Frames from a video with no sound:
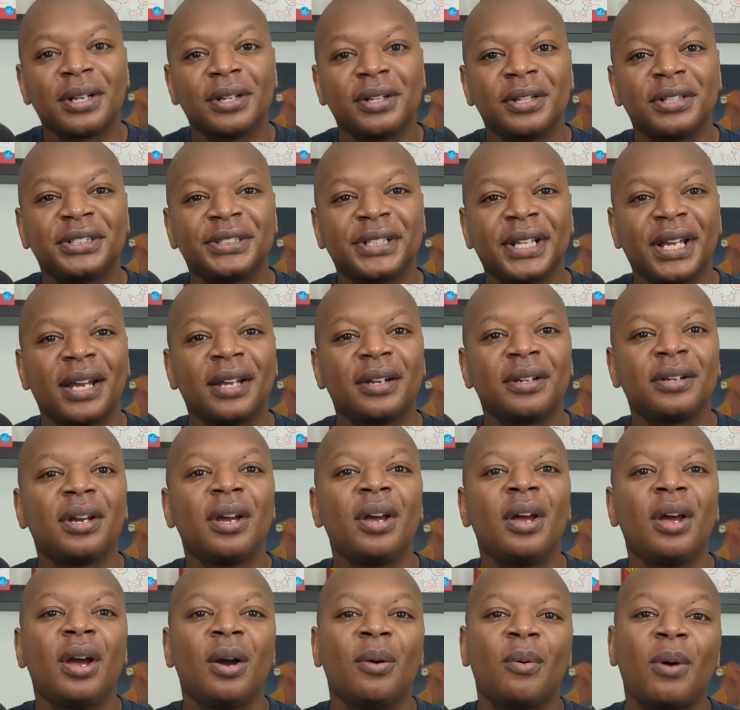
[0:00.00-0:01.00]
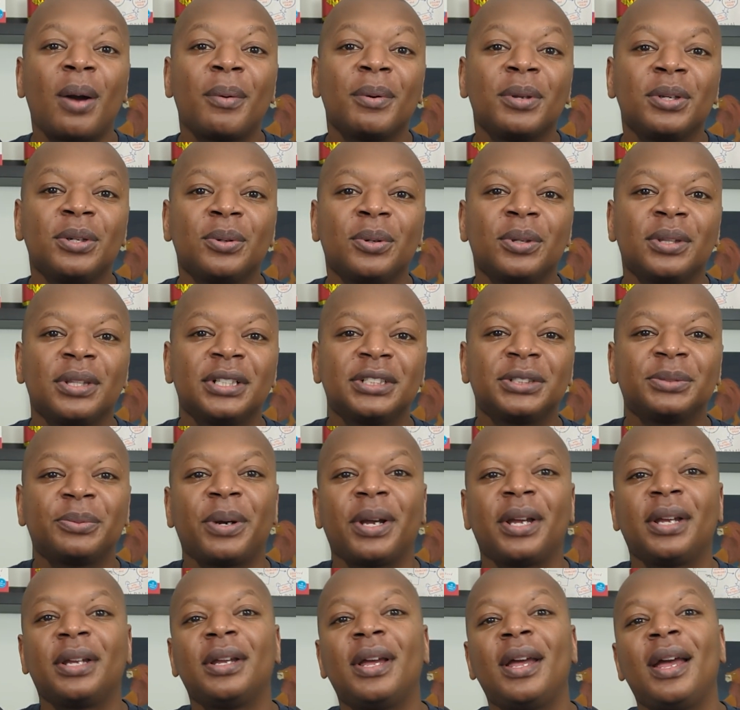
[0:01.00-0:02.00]
understand why we do it this
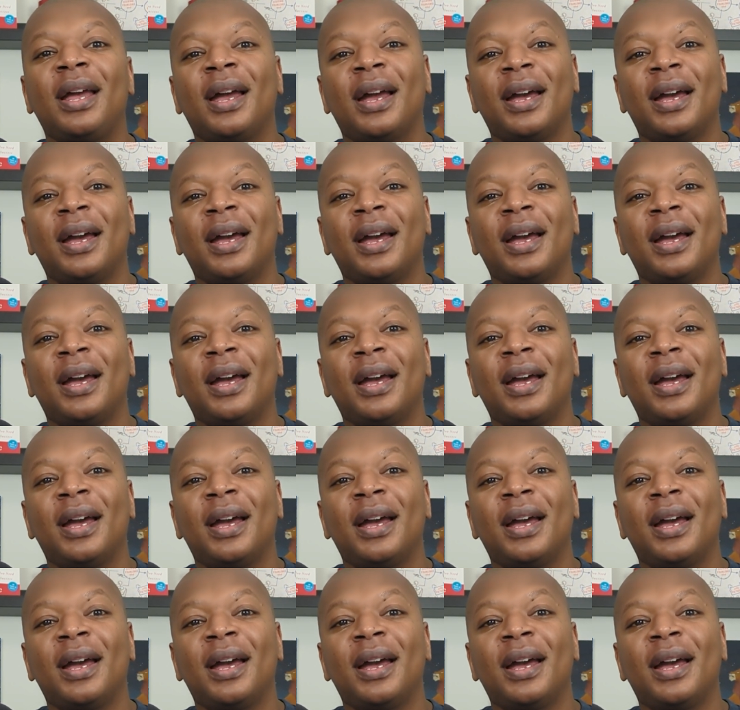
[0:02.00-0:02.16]
way.